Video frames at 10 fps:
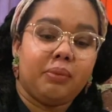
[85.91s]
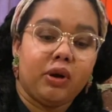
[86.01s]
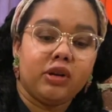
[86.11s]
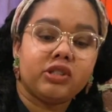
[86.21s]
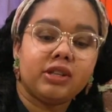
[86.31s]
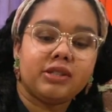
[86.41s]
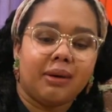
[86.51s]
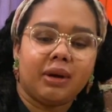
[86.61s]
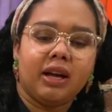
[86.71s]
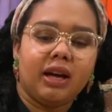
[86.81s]
purchase,
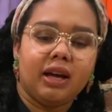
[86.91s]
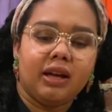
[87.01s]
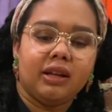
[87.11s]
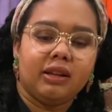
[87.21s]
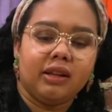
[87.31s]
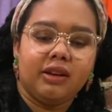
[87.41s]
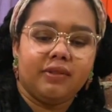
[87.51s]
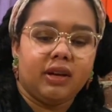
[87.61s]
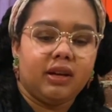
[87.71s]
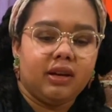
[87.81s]
I'm gonna leave
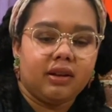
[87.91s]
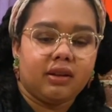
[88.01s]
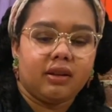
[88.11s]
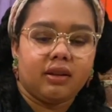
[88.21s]
a